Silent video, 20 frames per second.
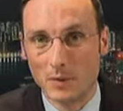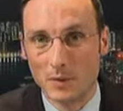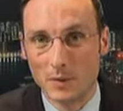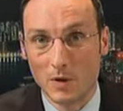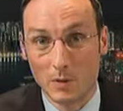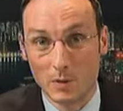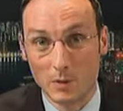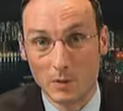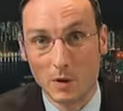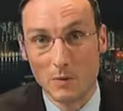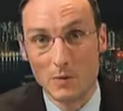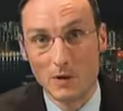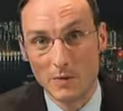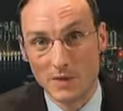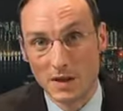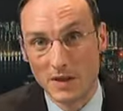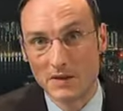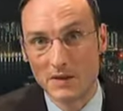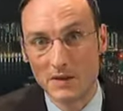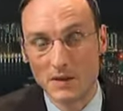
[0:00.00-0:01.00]
uh, problems
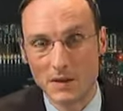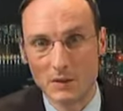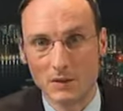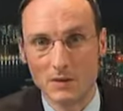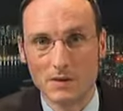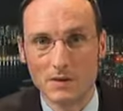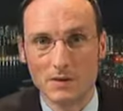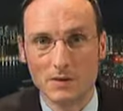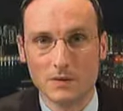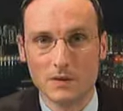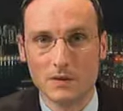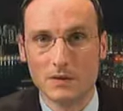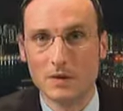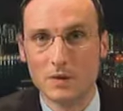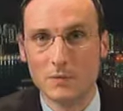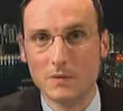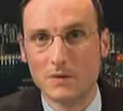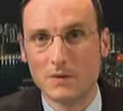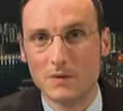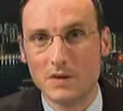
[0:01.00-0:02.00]
as the eurozone in
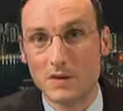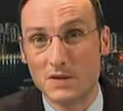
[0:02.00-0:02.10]
terms of the